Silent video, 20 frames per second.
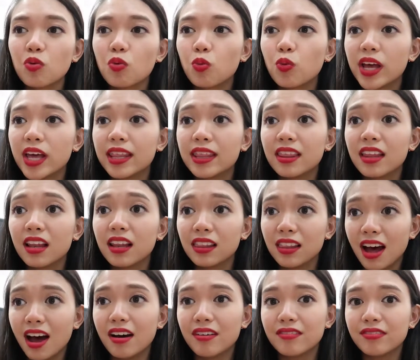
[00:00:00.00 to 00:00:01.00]
with
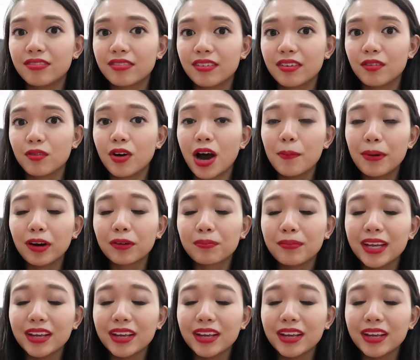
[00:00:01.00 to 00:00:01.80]
love, about